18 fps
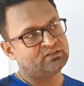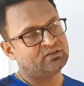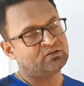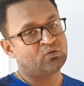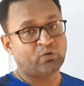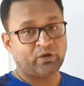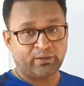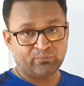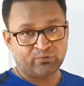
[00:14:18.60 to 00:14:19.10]

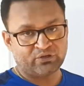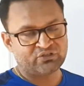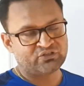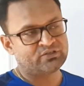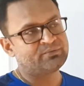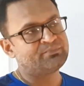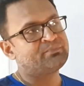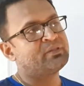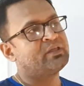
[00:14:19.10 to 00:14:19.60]

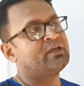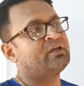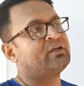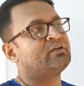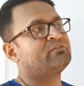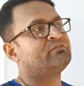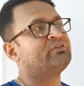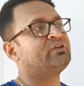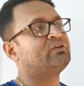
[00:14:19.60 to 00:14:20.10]
corroboration.
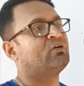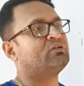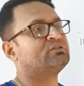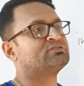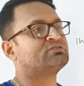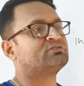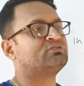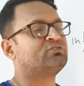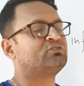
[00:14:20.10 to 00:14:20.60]
We
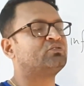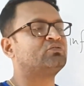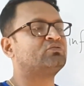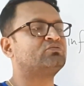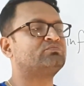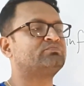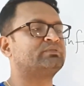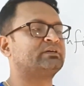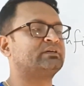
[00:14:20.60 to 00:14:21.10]
also
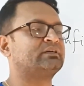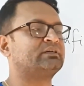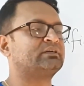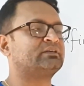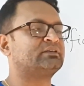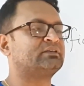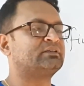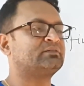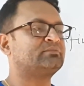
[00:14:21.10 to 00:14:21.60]

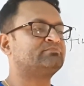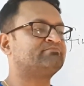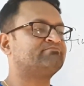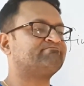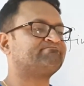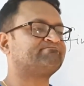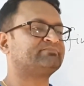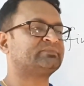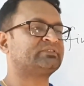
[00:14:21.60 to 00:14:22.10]
know
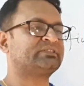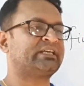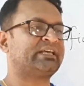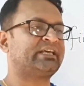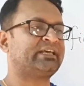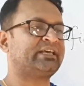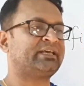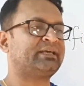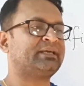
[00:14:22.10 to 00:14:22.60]

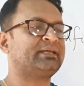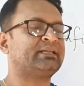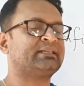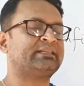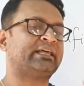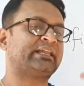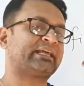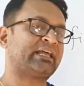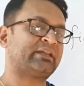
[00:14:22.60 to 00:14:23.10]
say
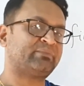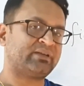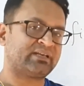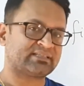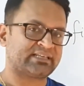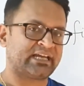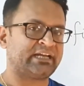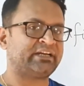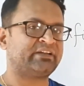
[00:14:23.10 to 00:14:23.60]
there can be a
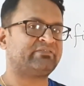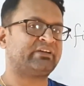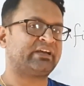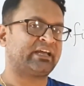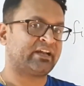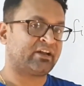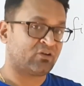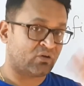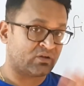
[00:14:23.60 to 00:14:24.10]
scientific
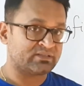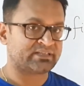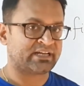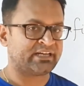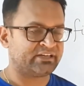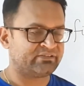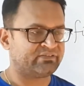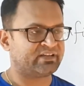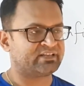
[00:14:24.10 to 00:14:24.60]
and a
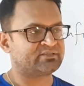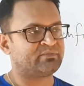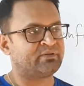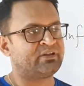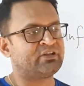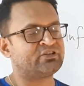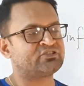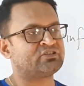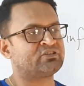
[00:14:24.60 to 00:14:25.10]
non-scientific
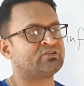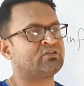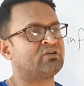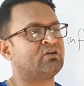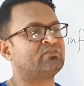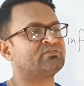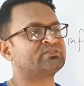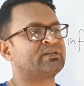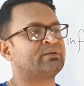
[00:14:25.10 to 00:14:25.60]
explanation
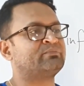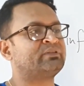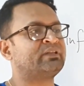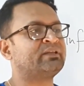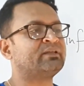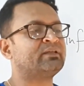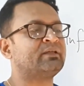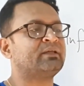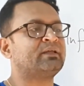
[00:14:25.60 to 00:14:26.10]
of
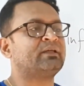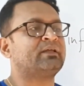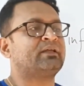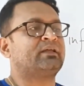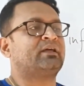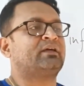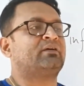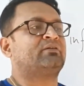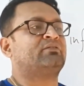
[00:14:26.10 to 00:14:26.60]
something.
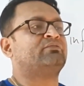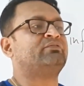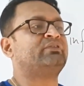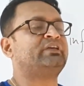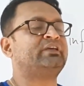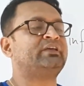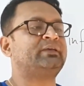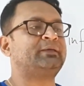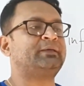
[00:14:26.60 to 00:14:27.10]

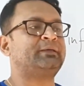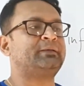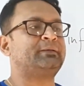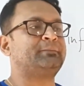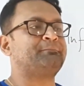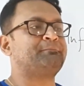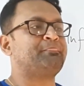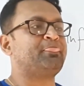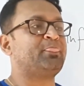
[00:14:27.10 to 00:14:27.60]

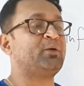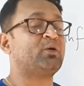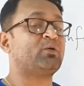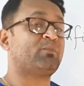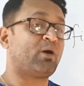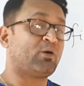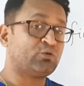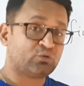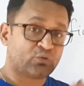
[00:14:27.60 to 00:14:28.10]
We know
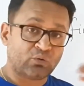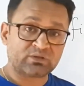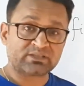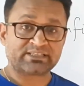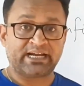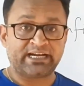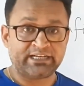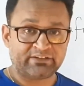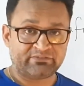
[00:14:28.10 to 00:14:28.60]
about good
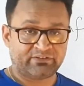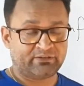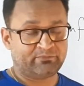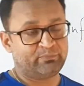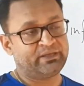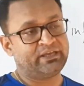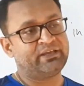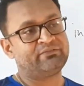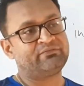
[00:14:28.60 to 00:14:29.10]
scientific
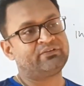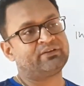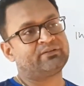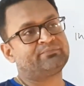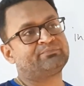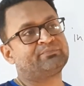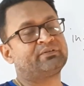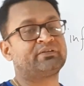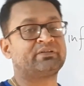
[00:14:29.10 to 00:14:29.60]
behavior,
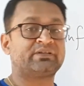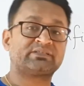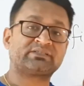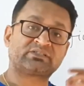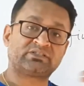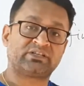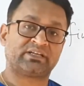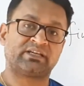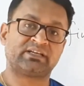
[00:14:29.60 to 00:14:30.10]

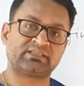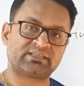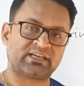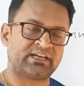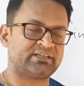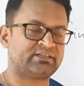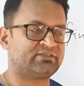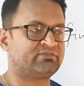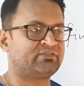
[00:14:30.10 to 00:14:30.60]
risk-taking
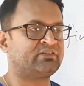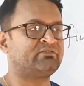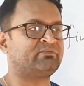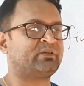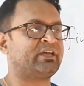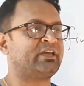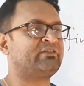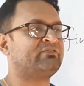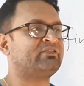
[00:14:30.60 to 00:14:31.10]
scientific
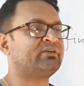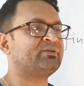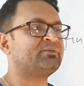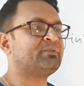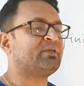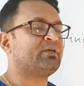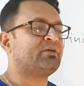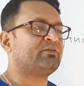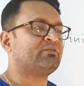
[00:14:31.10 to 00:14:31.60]
behavior.
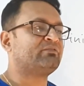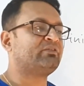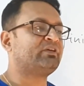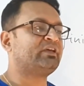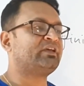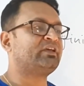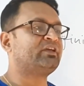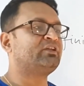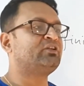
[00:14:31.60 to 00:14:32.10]

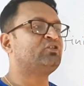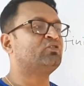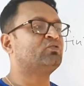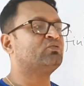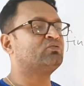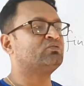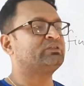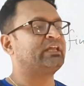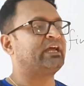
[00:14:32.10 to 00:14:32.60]
We
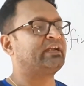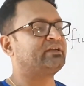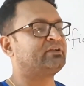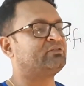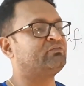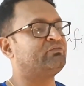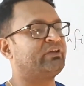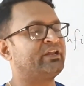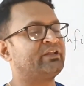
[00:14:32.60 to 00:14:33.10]
know that
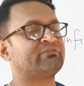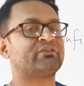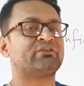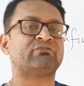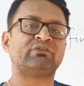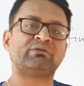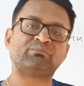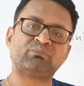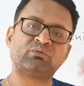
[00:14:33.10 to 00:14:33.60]
whenever
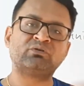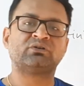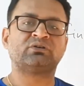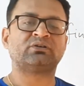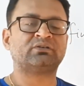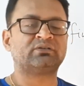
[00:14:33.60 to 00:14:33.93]
we put